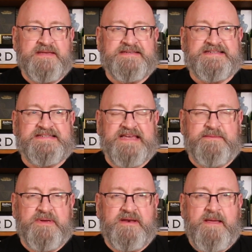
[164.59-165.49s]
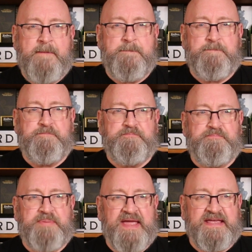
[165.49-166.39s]
cinnamon,
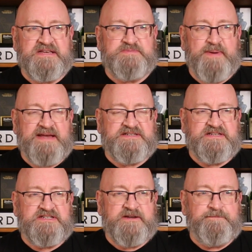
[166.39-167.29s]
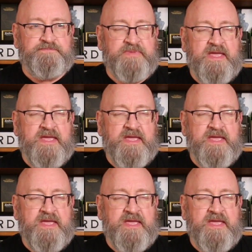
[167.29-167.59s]
baking spices.